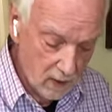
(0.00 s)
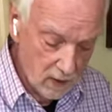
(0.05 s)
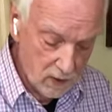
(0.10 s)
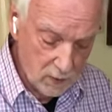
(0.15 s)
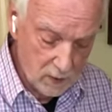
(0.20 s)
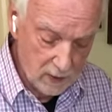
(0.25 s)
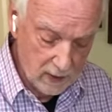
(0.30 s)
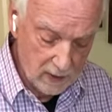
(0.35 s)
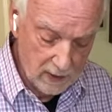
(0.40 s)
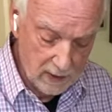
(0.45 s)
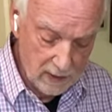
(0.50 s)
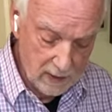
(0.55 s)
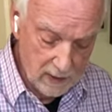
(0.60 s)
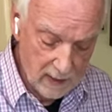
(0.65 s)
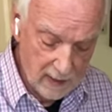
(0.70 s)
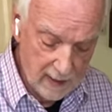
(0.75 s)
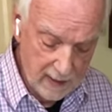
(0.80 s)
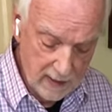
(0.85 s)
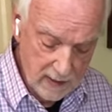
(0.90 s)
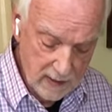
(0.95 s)
It's really
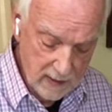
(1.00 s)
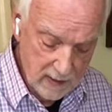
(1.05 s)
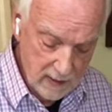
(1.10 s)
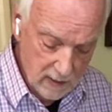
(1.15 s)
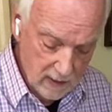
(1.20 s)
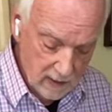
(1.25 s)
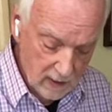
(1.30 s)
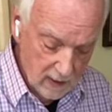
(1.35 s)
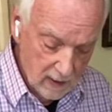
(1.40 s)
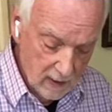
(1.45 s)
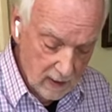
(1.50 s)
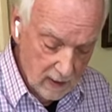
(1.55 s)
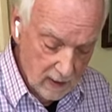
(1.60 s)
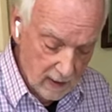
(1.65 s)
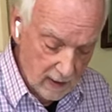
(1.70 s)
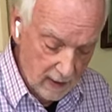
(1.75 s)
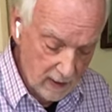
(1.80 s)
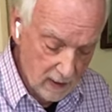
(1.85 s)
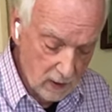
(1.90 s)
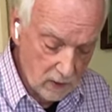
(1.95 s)
nice.
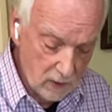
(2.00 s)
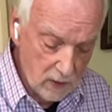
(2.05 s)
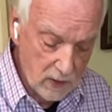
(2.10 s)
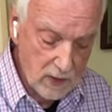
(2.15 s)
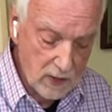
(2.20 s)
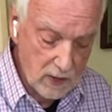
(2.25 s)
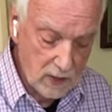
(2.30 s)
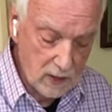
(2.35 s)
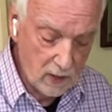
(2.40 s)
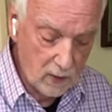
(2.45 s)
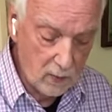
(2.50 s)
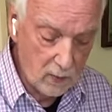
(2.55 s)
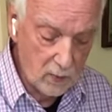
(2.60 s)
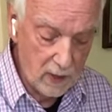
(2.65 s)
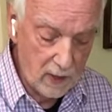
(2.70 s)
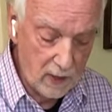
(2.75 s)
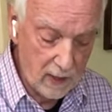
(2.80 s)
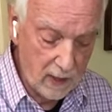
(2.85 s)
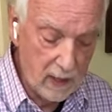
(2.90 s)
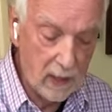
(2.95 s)
I noticed though
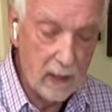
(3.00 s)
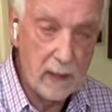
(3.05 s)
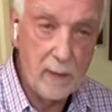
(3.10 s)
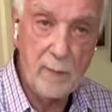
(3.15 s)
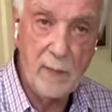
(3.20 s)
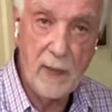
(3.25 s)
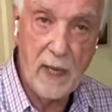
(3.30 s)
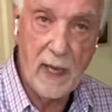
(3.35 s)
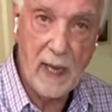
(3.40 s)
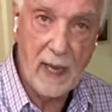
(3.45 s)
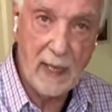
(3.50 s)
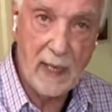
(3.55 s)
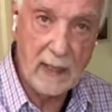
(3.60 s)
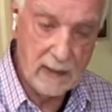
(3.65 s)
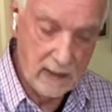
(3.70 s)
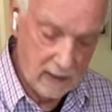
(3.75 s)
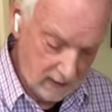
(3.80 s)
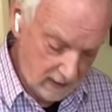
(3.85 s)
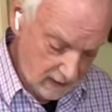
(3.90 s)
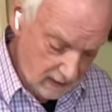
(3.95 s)
when I
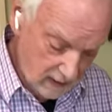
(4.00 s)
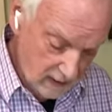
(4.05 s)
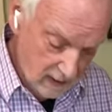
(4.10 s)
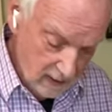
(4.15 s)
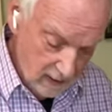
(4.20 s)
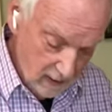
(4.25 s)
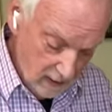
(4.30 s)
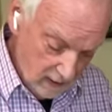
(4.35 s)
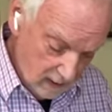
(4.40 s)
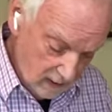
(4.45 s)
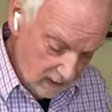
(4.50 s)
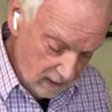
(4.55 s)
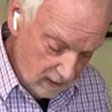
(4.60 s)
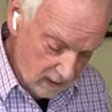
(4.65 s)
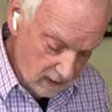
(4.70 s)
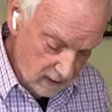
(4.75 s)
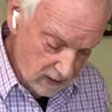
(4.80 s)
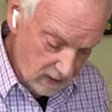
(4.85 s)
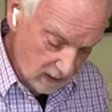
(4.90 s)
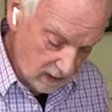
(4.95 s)
unpacked it,
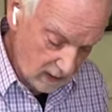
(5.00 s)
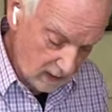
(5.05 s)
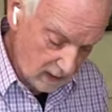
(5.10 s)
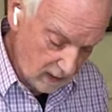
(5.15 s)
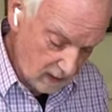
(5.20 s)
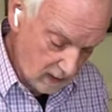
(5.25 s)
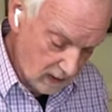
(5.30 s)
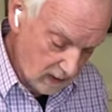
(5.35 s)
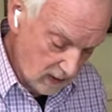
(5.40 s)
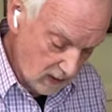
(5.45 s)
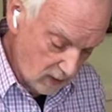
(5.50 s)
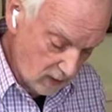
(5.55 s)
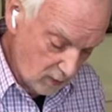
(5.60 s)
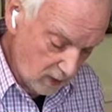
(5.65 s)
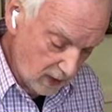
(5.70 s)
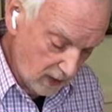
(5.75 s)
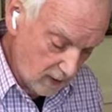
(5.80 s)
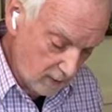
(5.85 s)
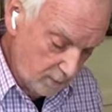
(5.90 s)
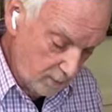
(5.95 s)
there's uh, this is
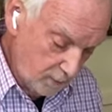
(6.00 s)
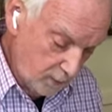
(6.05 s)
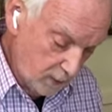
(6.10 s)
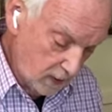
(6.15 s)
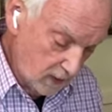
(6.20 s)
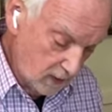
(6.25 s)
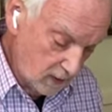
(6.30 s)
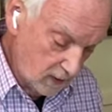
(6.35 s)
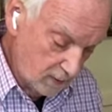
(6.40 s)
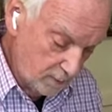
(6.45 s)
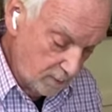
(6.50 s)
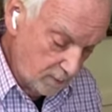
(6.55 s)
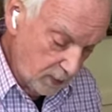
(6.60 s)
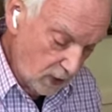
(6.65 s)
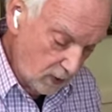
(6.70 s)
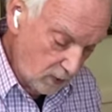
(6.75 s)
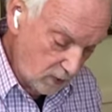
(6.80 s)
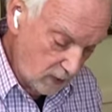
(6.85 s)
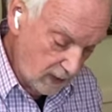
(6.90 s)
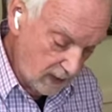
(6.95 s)
where the uh, the
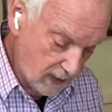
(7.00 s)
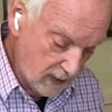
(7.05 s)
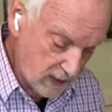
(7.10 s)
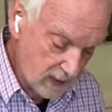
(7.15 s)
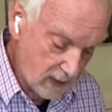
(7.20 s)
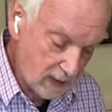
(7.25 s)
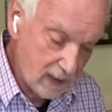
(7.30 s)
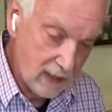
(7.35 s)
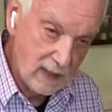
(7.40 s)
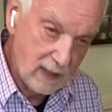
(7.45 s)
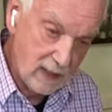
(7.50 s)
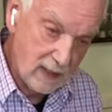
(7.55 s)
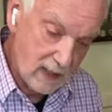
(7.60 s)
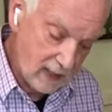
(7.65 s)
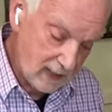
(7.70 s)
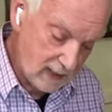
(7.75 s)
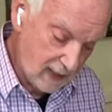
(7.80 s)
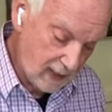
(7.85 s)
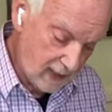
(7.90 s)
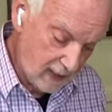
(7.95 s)
bone is, and they
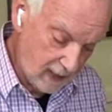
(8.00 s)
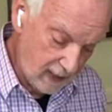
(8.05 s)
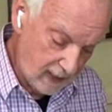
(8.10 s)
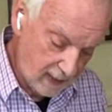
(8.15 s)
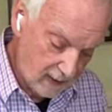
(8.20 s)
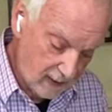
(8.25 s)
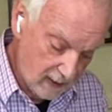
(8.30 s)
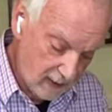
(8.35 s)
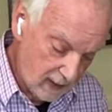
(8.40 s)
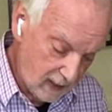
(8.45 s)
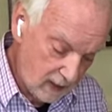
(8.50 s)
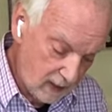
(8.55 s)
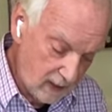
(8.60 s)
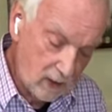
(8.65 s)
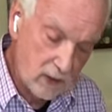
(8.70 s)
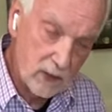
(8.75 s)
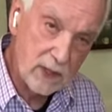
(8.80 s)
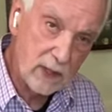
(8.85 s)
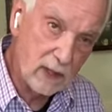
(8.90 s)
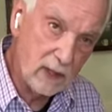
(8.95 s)
take that out. I
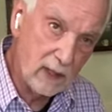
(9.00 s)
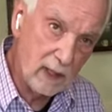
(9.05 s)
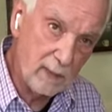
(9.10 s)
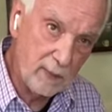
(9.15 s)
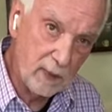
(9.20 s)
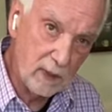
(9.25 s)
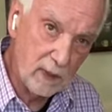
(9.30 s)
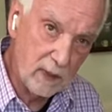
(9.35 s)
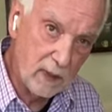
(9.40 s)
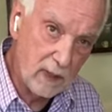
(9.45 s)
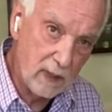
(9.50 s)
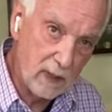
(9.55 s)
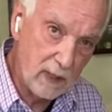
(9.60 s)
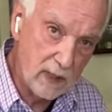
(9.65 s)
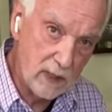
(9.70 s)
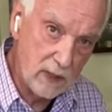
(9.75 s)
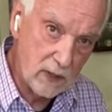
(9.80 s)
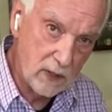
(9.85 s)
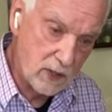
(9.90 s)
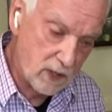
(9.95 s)
noticed a couple of
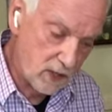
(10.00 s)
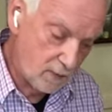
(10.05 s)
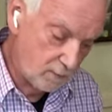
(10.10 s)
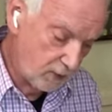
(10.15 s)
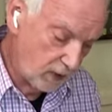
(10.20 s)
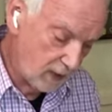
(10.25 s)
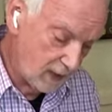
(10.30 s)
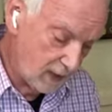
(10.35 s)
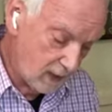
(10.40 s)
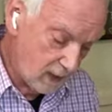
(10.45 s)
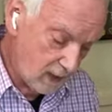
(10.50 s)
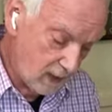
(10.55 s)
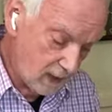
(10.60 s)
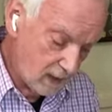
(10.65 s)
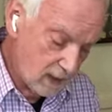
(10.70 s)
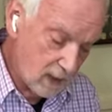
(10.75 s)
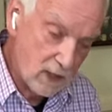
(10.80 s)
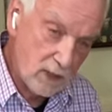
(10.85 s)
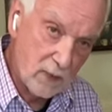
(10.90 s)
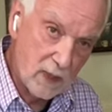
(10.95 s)
these are split.
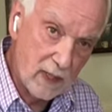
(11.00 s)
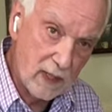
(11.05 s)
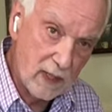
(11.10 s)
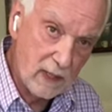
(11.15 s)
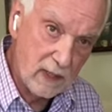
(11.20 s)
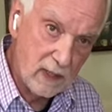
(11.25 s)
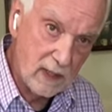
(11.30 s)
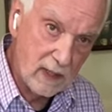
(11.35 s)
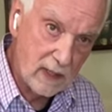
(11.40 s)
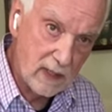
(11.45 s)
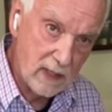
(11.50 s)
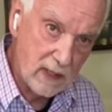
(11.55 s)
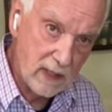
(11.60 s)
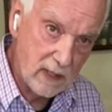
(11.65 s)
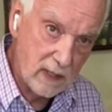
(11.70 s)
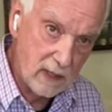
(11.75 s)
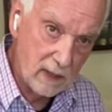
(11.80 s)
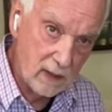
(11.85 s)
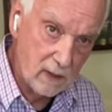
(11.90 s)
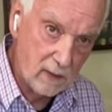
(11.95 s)
This one I think is
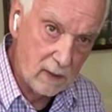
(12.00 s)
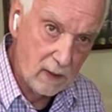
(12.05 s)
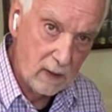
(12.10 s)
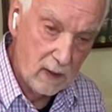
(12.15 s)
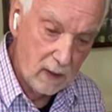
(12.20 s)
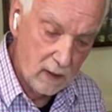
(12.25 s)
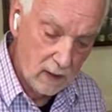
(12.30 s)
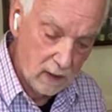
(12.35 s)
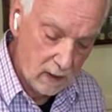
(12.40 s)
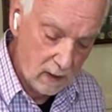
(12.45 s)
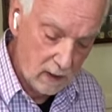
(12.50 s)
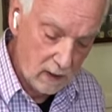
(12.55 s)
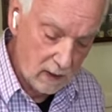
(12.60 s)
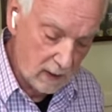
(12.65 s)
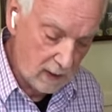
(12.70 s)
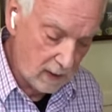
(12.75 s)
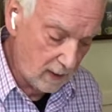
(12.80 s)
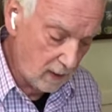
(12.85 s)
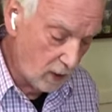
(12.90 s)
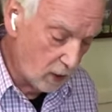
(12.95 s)
still
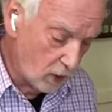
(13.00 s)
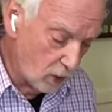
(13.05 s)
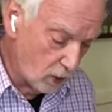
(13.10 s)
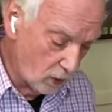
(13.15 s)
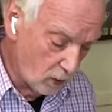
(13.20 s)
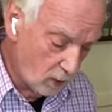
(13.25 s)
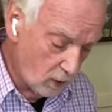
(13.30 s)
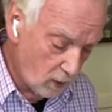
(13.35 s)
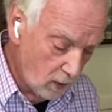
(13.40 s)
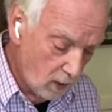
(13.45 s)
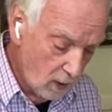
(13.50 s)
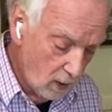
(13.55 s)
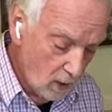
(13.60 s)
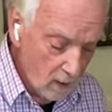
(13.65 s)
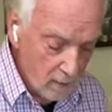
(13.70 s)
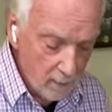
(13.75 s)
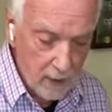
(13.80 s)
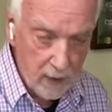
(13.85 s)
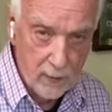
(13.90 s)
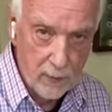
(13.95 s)
uh, whole,
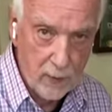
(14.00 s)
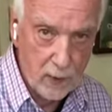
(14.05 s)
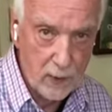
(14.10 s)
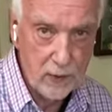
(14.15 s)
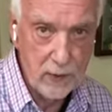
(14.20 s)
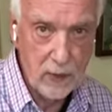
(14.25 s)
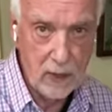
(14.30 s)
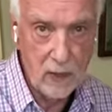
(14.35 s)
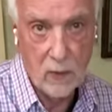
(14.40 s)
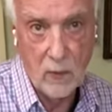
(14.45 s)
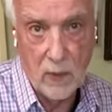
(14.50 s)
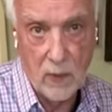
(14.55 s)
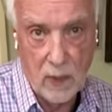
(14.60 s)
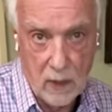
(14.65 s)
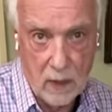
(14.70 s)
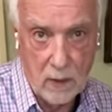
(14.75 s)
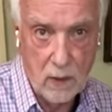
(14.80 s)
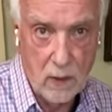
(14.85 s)
but we'll deal with it.